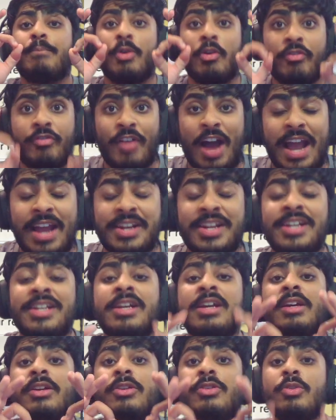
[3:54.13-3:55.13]

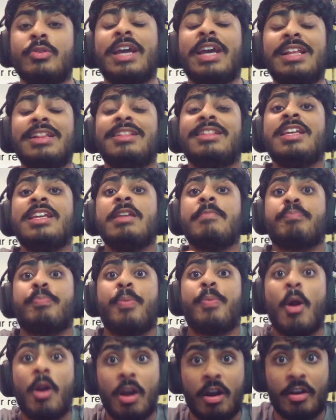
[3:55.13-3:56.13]
provided you get the
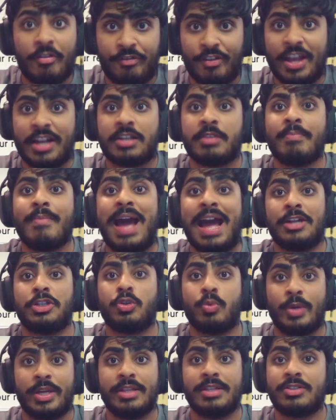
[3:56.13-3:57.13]
perfect
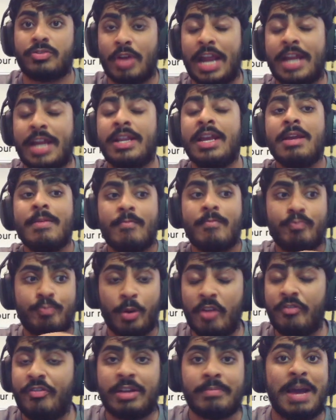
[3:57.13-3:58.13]
match wins, right?
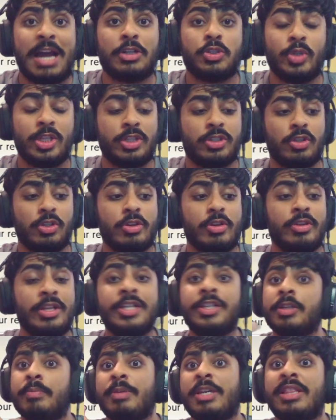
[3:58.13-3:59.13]
Perfect match wins. So you
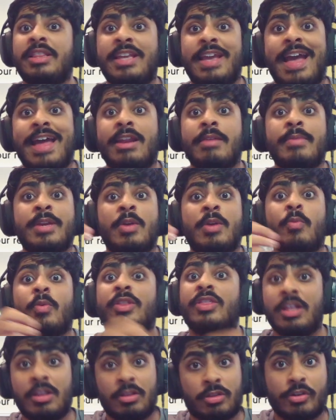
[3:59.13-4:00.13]
need to beat the enemy
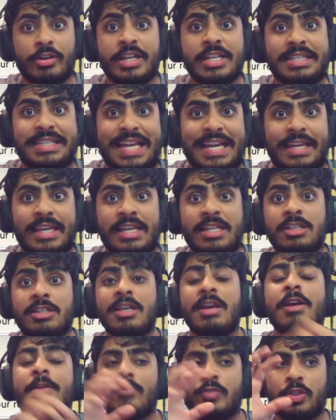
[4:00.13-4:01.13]
within 30 seconds.
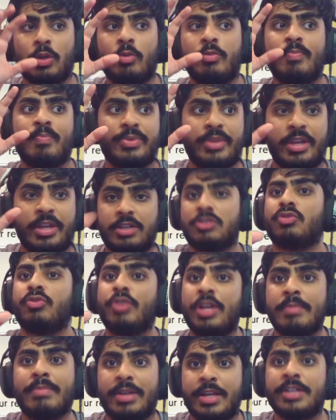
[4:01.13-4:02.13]
So there's
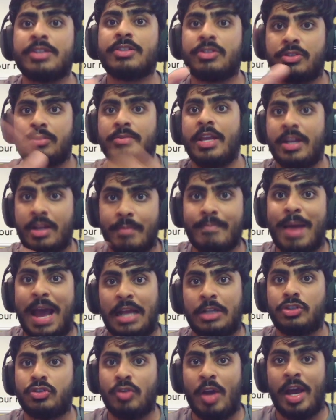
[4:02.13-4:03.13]
three minutes in a
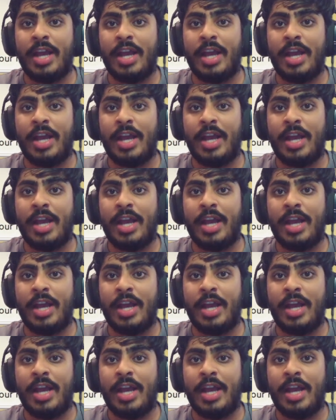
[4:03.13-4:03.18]
match,